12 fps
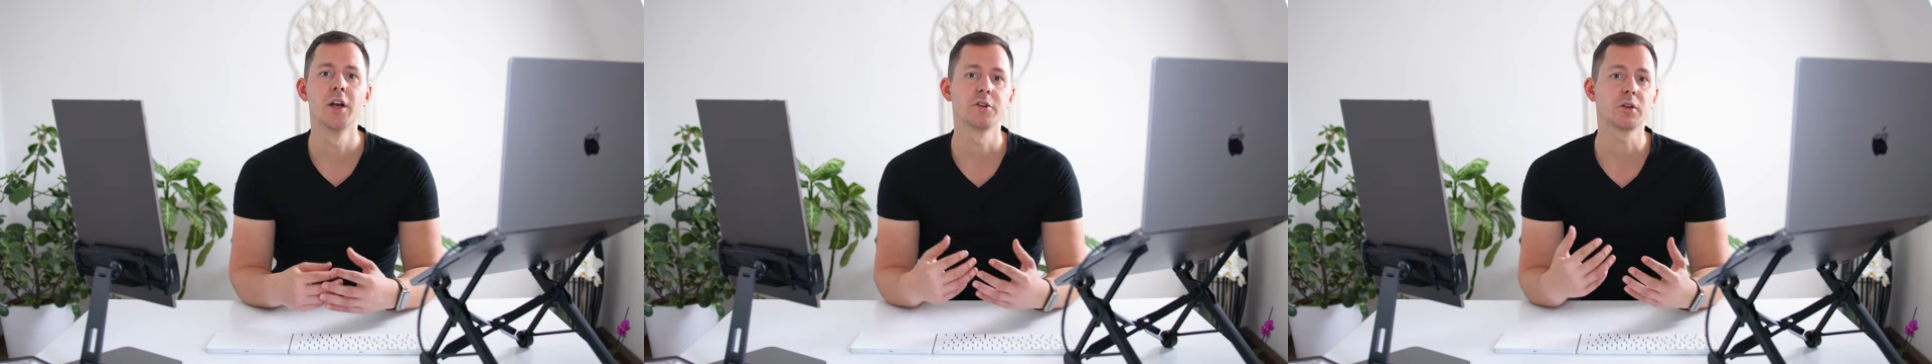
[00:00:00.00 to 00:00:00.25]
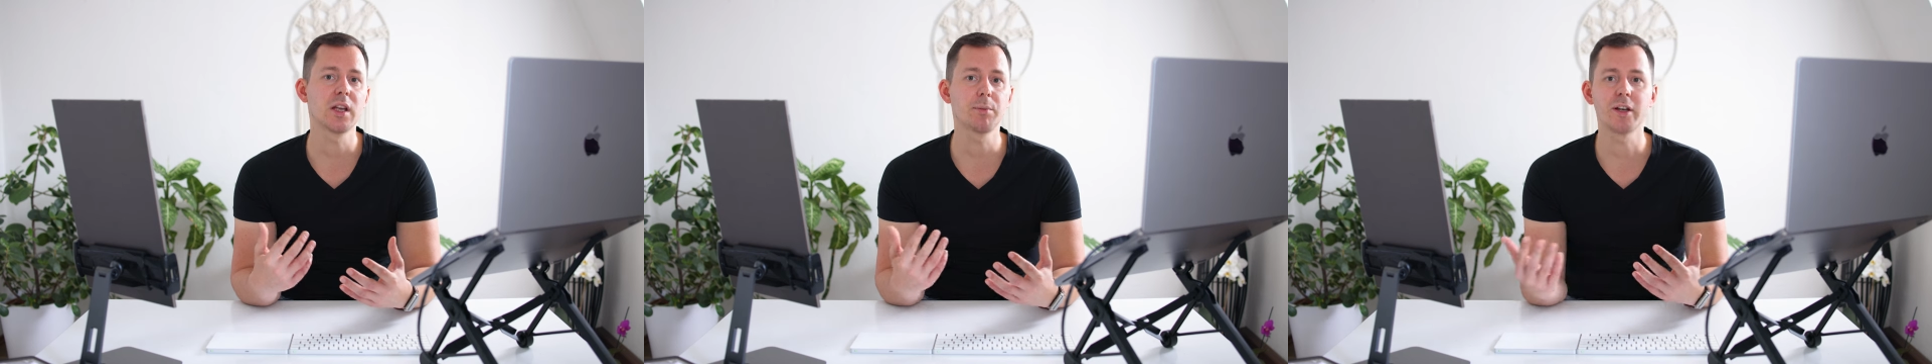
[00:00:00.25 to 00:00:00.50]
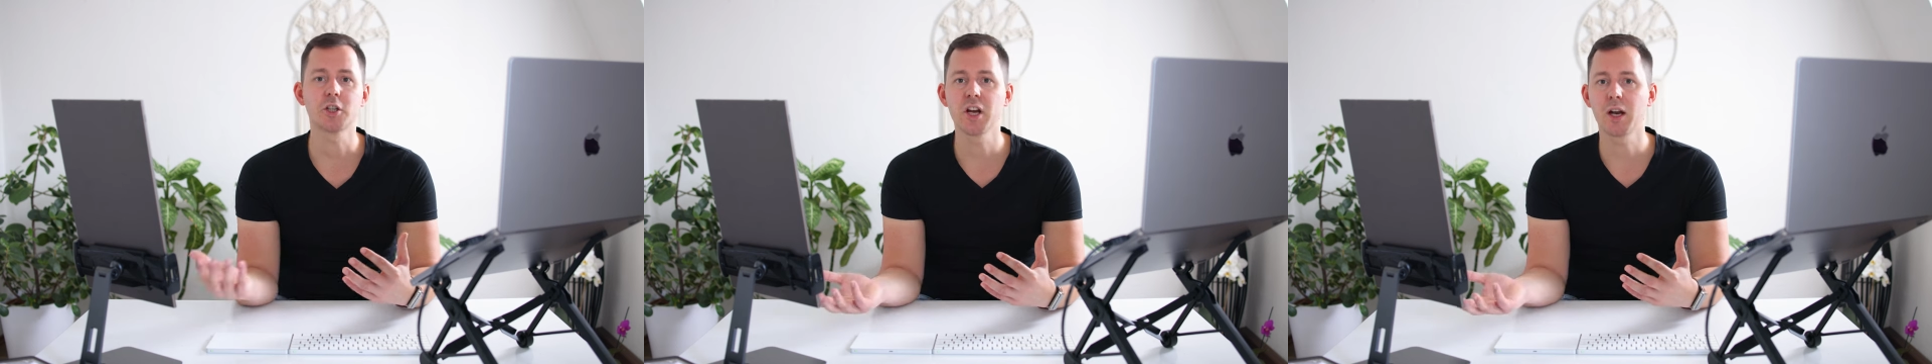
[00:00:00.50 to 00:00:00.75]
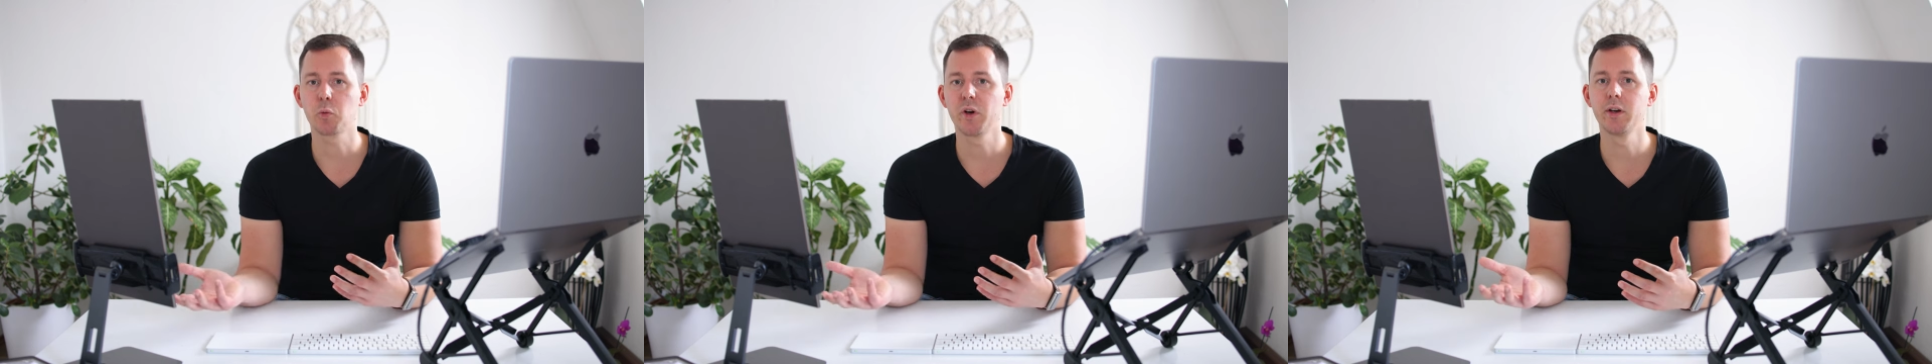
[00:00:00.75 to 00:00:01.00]
to keep a
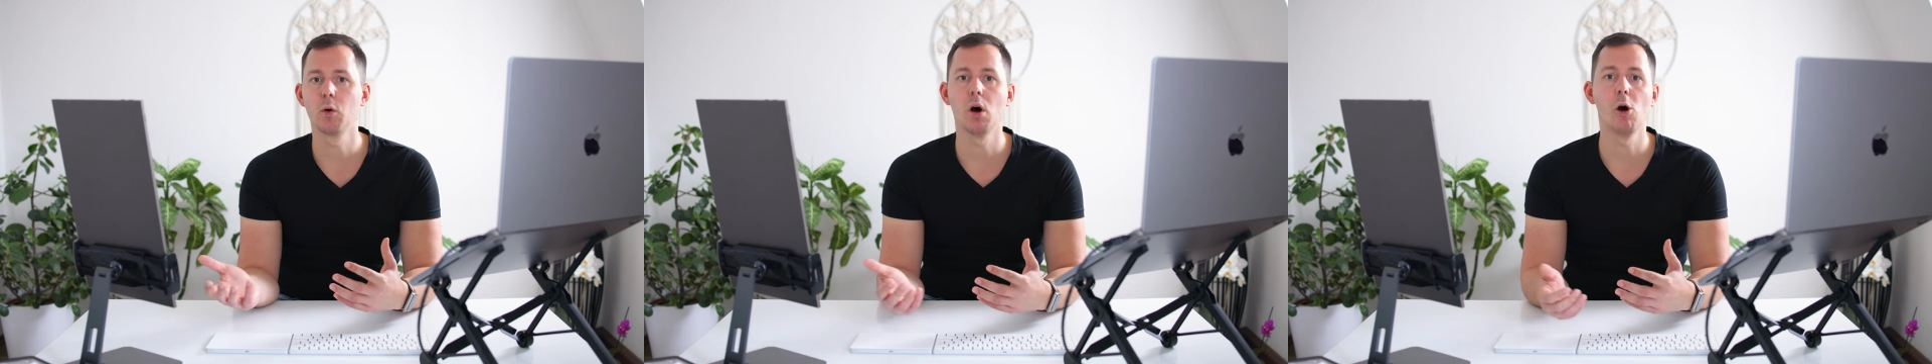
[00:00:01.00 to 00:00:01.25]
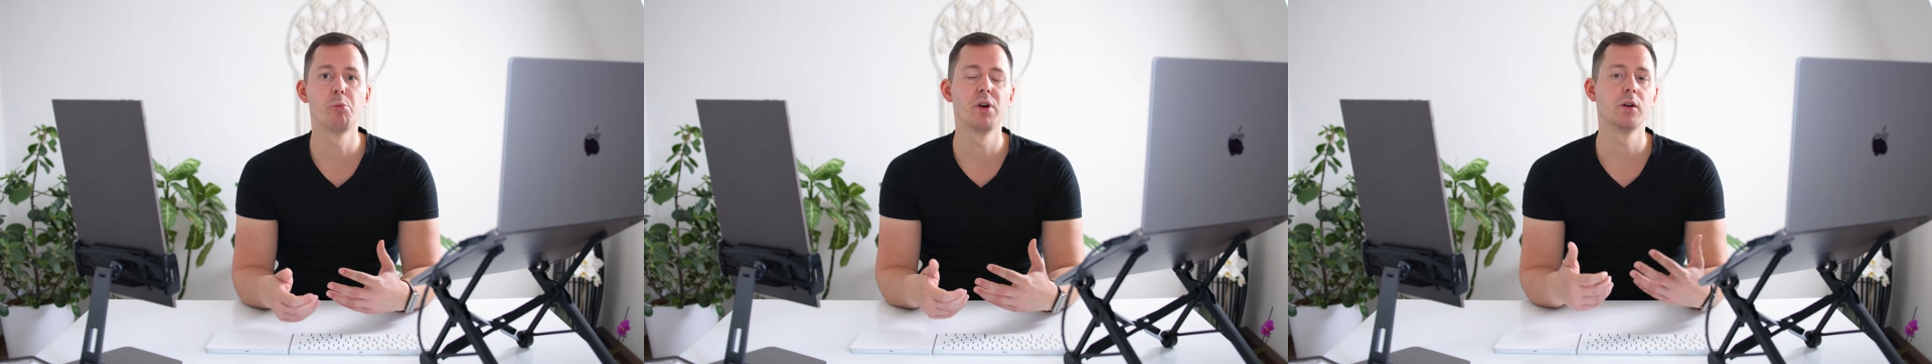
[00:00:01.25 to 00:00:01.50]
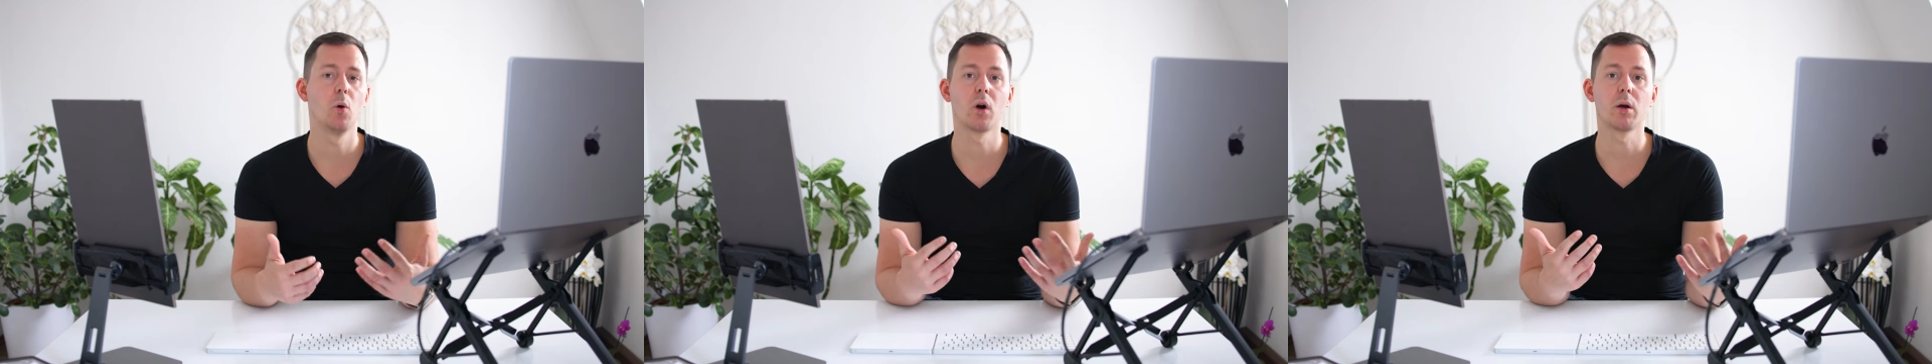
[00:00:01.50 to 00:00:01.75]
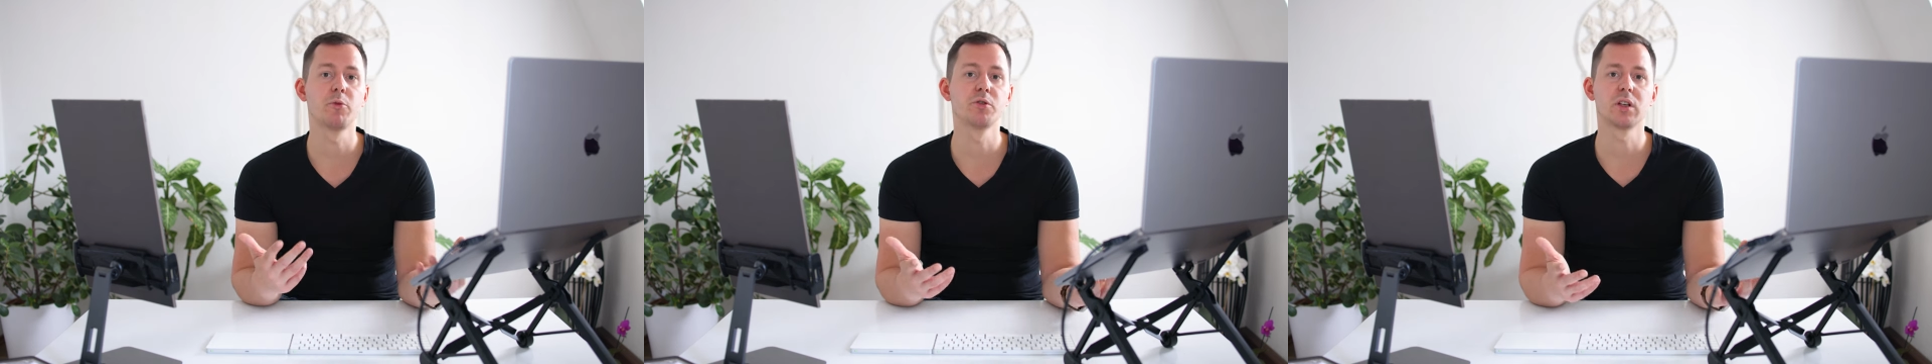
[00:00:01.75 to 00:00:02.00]
chat window open
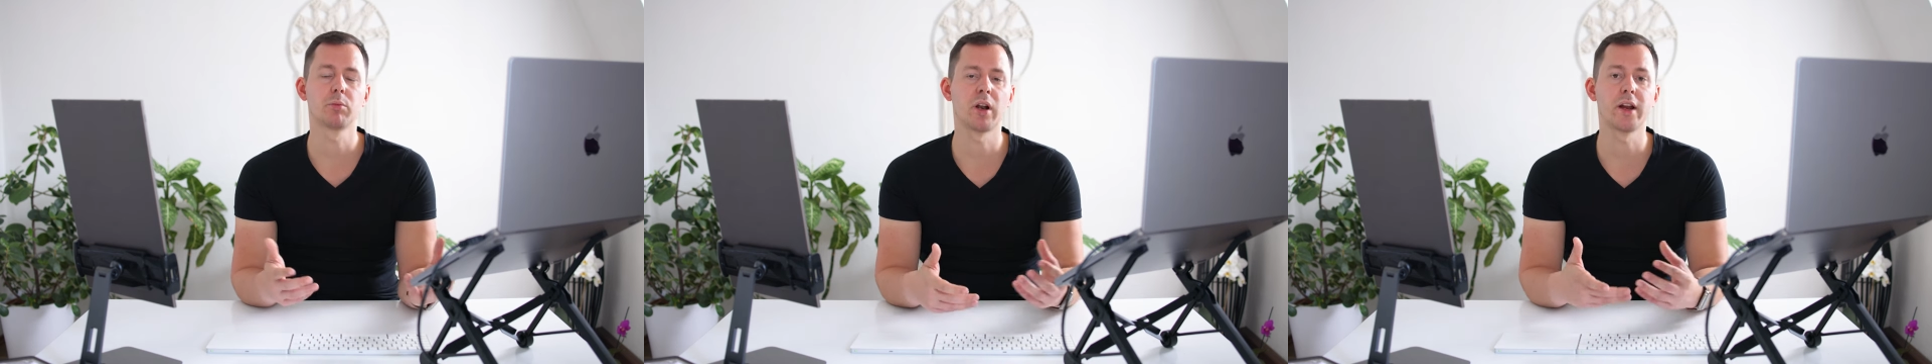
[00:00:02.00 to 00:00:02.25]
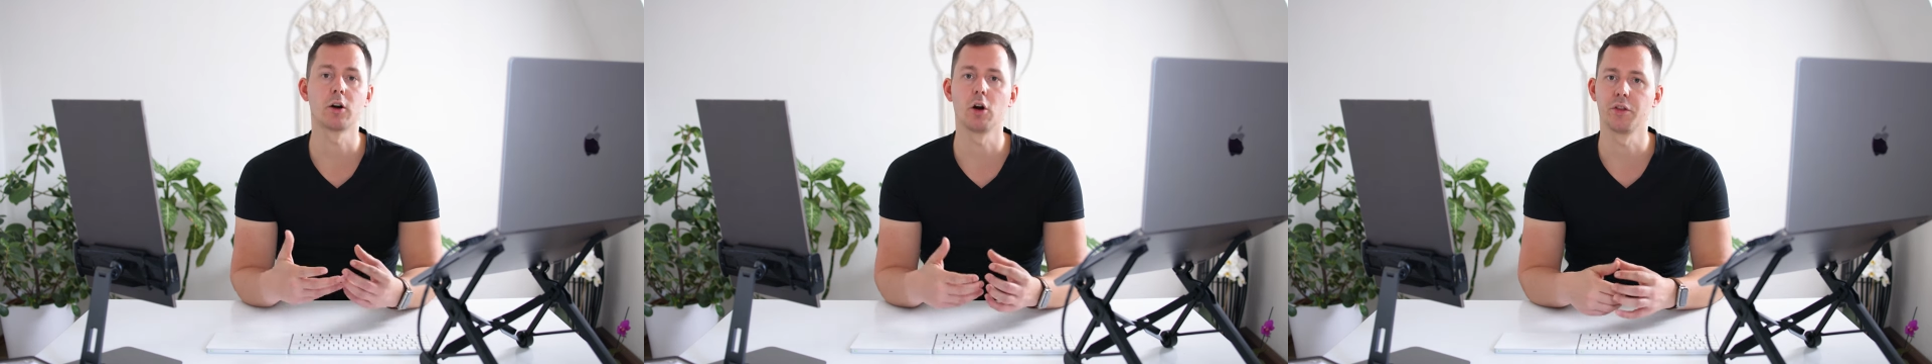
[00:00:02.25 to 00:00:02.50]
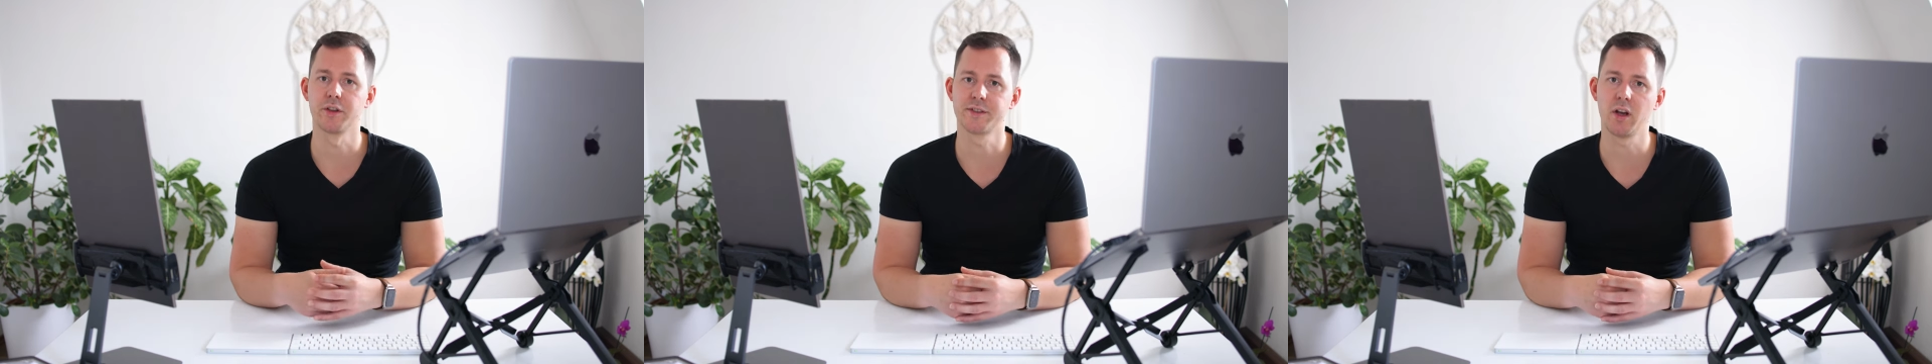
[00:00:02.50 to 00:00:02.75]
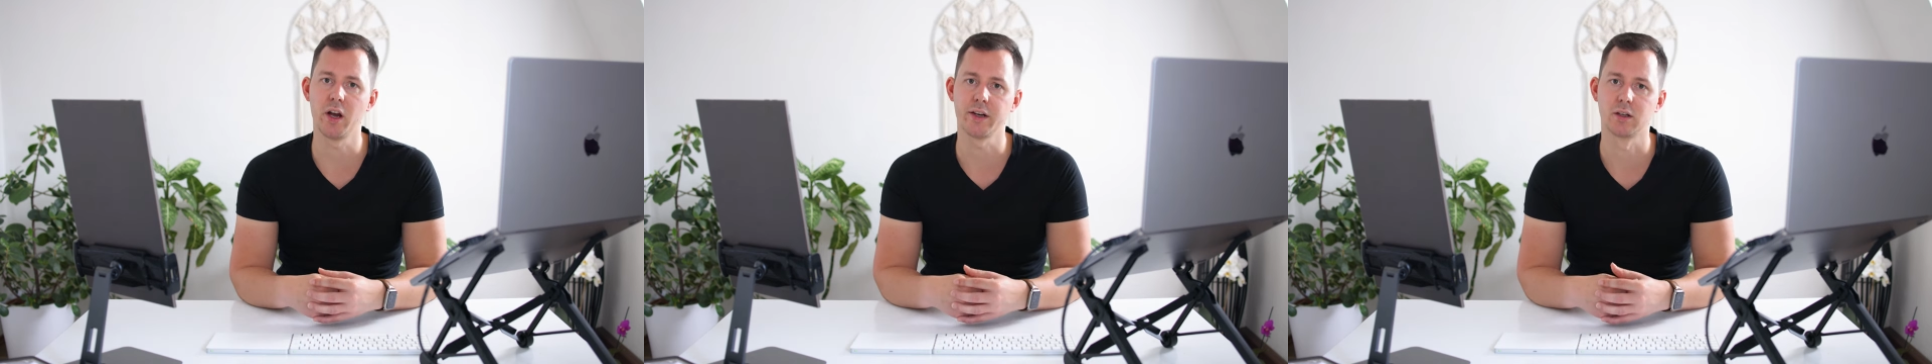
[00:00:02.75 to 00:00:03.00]
or a music player on the
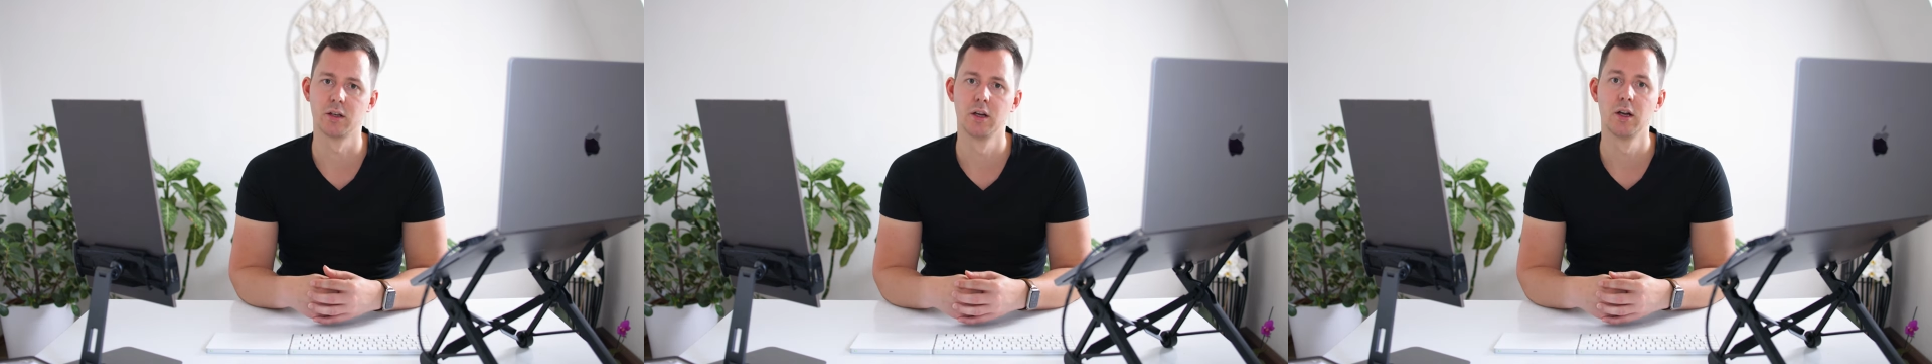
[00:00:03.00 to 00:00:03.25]
side.